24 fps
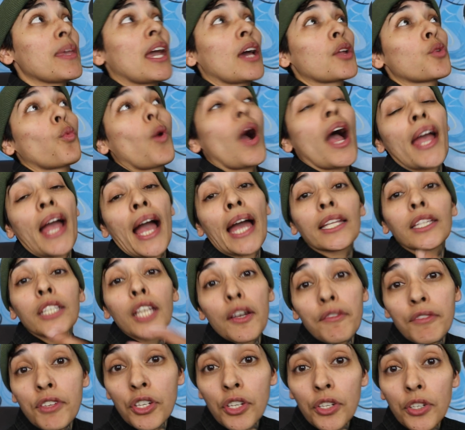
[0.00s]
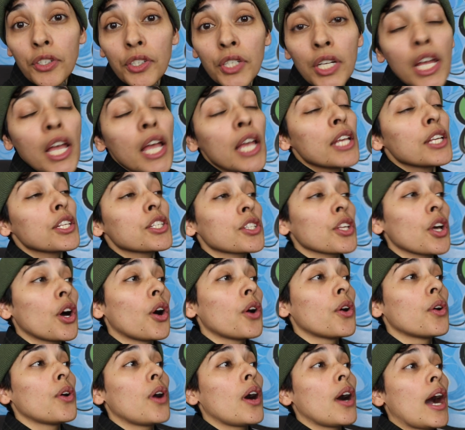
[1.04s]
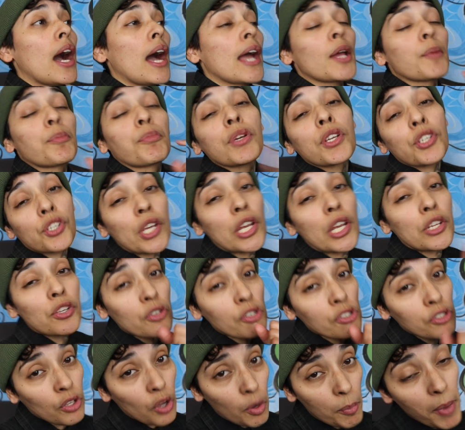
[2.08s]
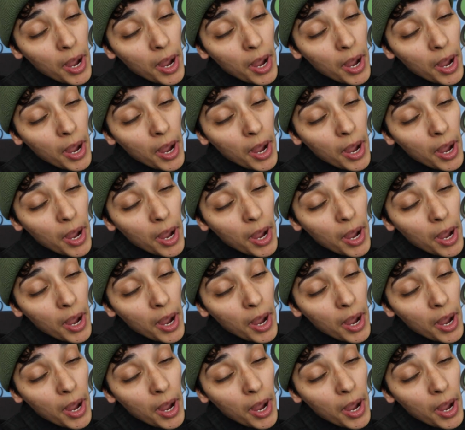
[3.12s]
me on why I loved you. So I appreciate you so